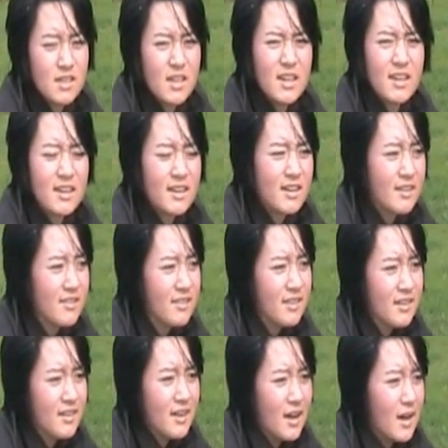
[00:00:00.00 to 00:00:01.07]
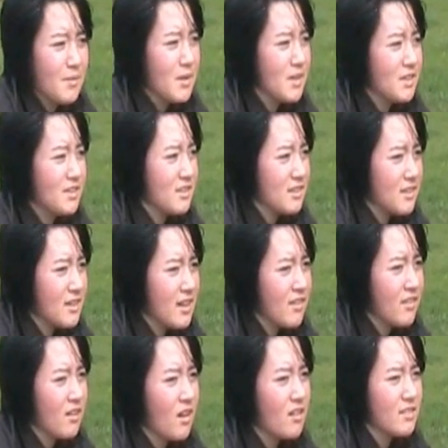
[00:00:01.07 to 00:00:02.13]
See? I mean, you
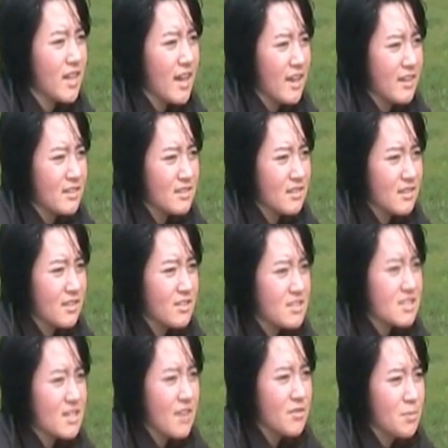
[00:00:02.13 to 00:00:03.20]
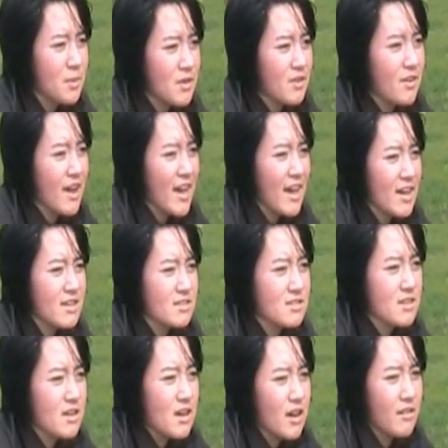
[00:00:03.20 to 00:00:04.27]
hear that all night, and you just have to put your
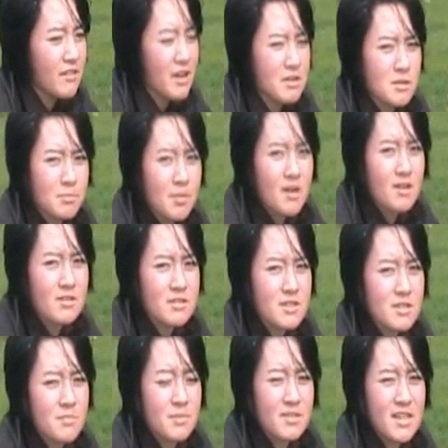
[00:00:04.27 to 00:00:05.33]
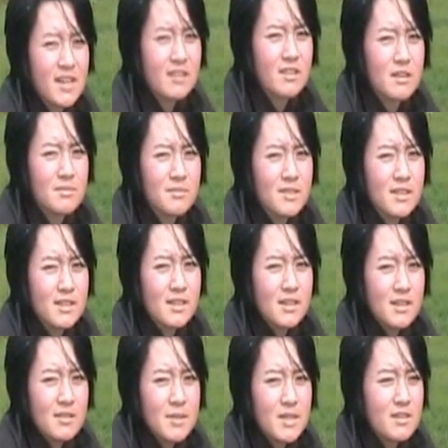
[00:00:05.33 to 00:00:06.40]
hands around your balls just to protect them,
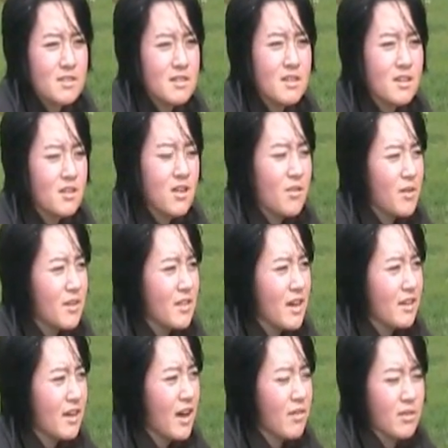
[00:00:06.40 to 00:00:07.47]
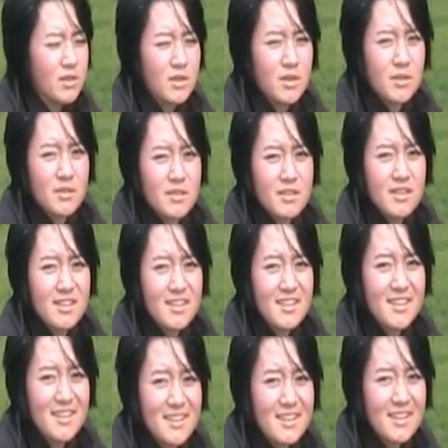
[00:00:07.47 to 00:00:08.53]
because you don't know what that guy will do.
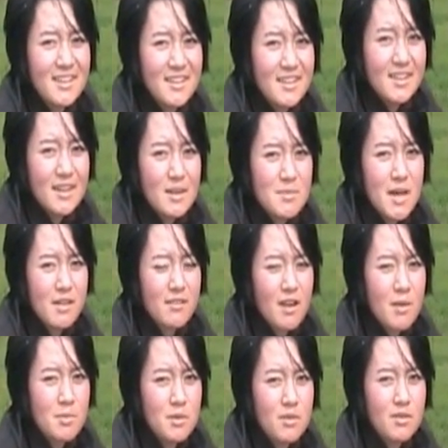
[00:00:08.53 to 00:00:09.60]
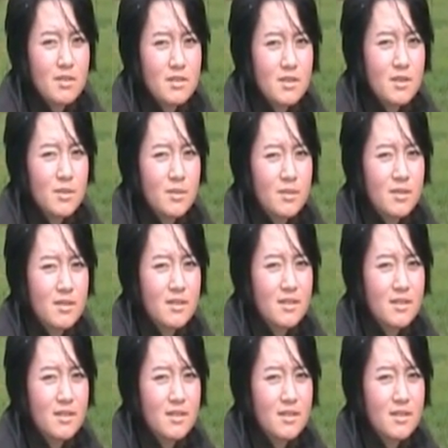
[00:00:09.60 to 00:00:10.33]
He might grab yours too.